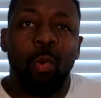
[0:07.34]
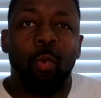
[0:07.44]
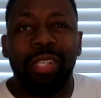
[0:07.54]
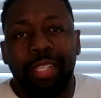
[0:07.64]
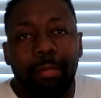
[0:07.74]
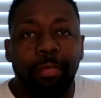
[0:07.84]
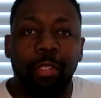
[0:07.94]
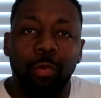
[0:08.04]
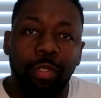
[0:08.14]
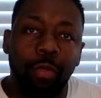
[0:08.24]
What's up,
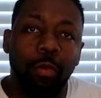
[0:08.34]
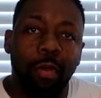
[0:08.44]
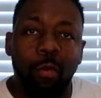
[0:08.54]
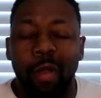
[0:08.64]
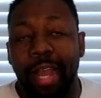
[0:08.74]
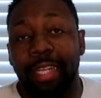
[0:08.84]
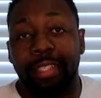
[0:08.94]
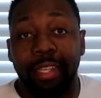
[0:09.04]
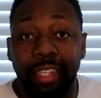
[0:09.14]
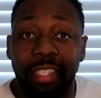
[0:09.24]
YouTube and
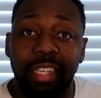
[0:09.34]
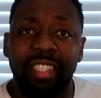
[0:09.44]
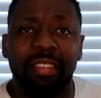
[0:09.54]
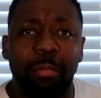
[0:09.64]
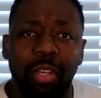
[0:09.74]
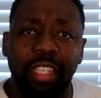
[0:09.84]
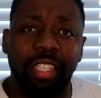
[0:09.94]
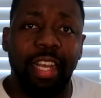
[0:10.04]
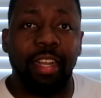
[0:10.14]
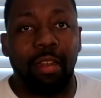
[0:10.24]
Wise Nation? It's your boy
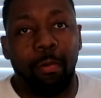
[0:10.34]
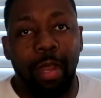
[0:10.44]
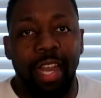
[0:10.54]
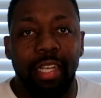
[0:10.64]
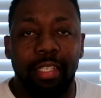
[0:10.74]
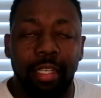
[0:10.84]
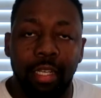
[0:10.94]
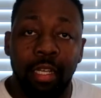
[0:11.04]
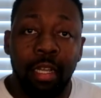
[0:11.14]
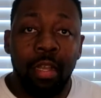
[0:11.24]
Shannon the Wise
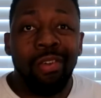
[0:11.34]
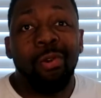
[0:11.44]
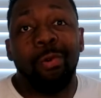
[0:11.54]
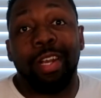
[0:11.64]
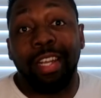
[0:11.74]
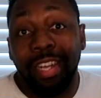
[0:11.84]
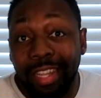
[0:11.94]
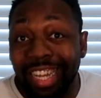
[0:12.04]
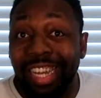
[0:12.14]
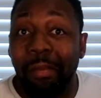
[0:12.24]
here with
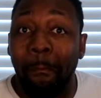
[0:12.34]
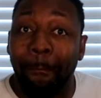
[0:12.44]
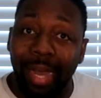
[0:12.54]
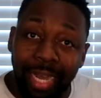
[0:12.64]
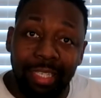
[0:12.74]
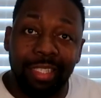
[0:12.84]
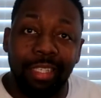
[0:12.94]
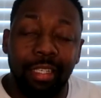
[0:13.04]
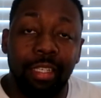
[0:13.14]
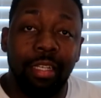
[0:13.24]
another
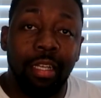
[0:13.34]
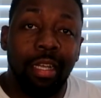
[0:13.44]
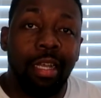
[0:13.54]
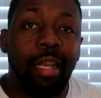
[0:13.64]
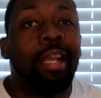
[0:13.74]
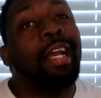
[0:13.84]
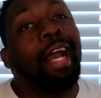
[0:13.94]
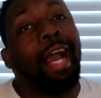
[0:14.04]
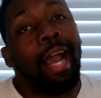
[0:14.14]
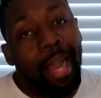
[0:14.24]
unboxing.
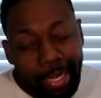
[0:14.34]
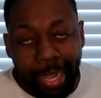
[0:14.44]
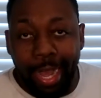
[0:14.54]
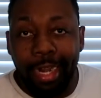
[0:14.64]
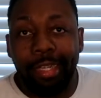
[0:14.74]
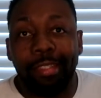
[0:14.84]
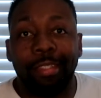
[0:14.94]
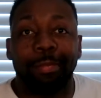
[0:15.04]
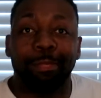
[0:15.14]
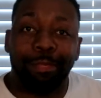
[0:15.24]
I got a
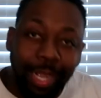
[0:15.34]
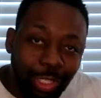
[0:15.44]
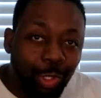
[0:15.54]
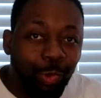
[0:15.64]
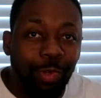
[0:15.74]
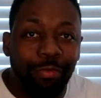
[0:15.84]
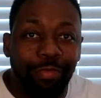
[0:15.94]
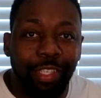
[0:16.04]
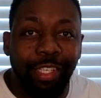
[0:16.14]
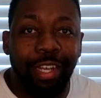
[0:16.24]
special
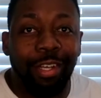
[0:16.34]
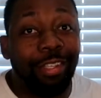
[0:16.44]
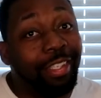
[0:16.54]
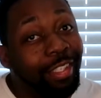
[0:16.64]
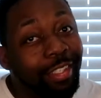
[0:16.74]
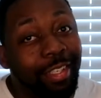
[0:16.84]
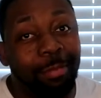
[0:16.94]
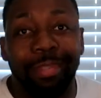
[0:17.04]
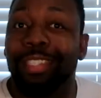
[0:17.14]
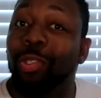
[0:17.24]
one for y'all. Just
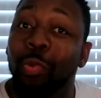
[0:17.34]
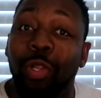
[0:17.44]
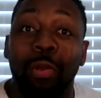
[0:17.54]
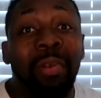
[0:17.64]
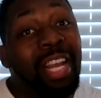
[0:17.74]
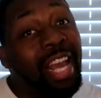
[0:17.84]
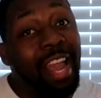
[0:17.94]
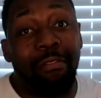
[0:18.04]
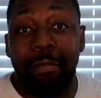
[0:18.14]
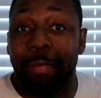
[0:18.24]
something,
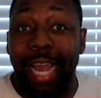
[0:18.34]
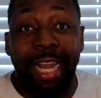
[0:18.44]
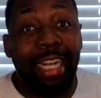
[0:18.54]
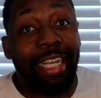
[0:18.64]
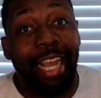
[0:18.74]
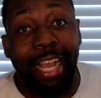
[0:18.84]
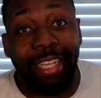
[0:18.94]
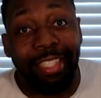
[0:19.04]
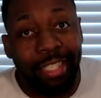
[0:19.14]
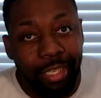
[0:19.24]
everybody
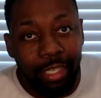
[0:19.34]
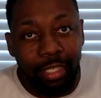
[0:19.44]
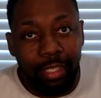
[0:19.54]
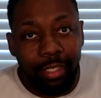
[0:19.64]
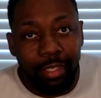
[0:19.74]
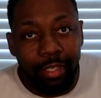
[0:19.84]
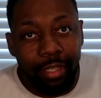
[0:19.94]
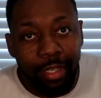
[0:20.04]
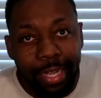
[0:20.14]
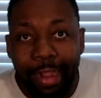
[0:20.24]
can't touch,
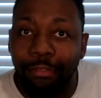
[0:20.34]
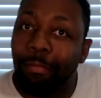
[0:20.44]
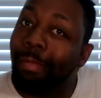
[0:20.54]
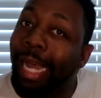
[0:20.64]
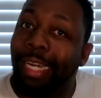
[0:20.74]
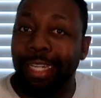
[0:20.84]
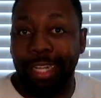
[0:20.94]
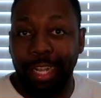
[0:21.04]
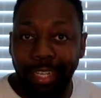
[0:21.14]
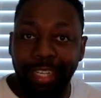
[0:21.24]
everybody
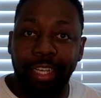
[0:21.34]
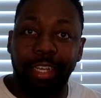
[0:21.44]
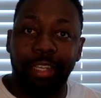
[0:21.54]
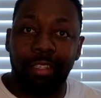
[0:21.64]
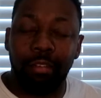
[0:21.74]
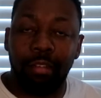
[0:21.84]
can't get.